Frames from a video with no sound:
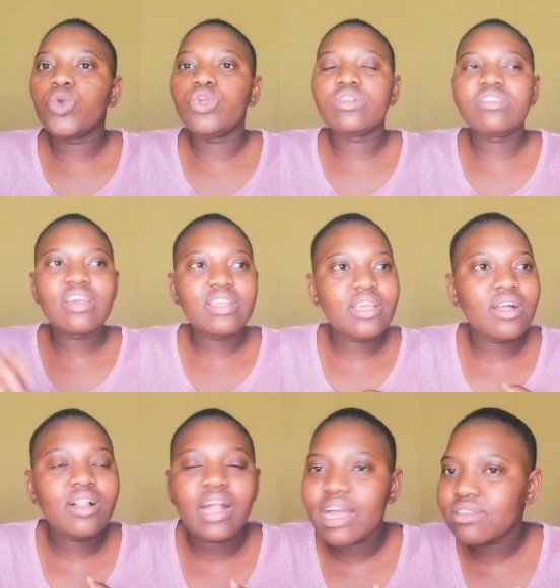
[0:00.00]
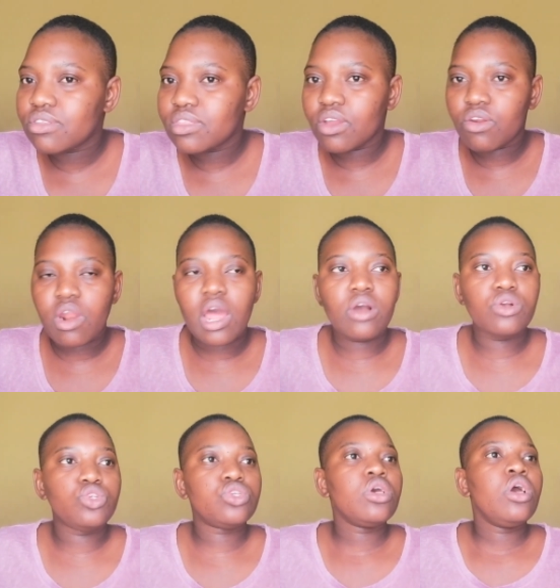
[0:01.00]
your technical guys on the
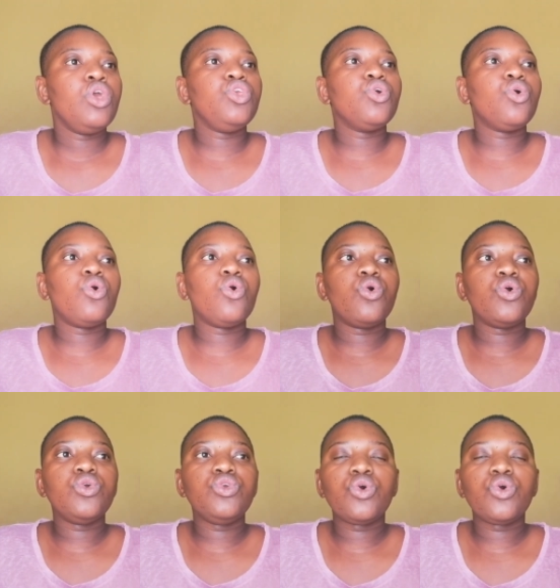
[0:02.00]
ground, your